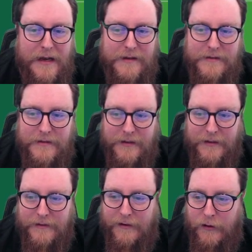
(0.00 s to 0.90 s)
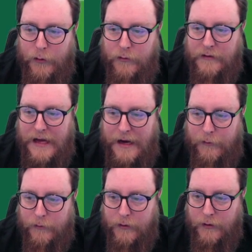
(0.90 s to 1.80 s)
minutes to lose
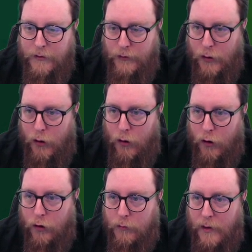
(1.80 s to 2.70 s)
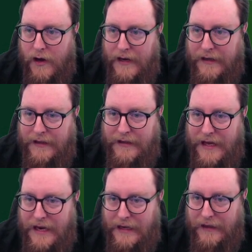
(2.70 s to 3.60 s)
now. Not on my
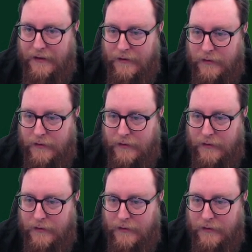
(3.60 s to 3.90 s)
Nelly.